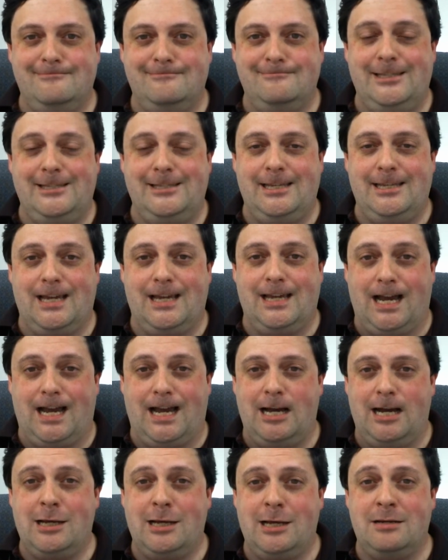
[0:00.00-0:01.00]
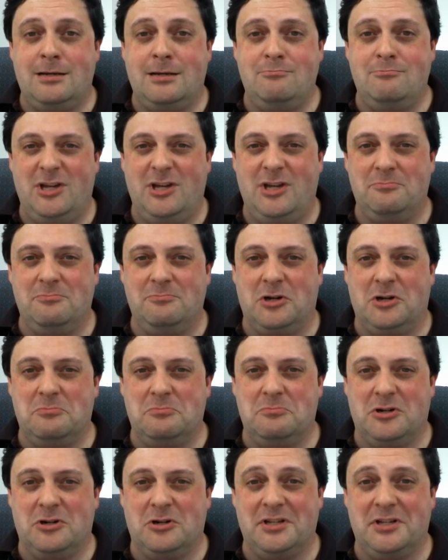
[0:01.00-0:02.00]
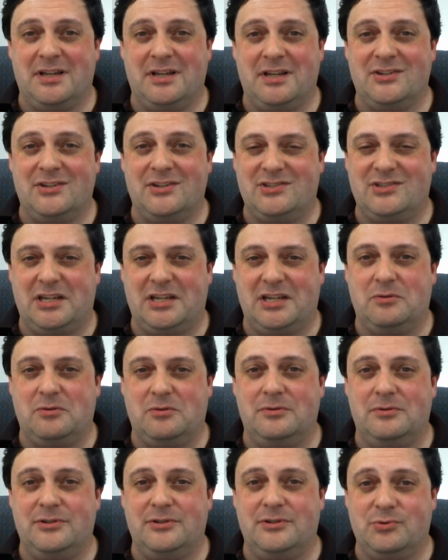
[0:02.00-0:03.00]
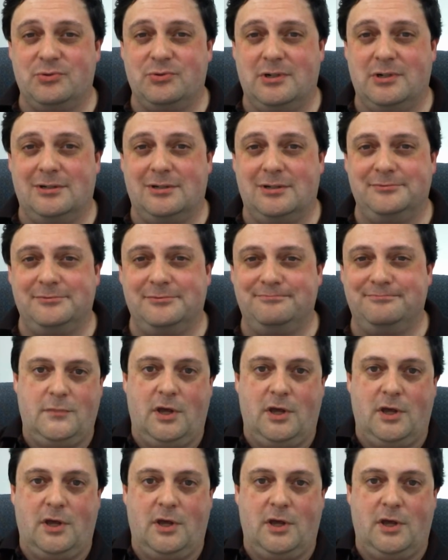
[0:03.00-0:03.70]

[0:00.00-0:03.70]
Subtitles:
yeah, I'm betting my money on the second one as well.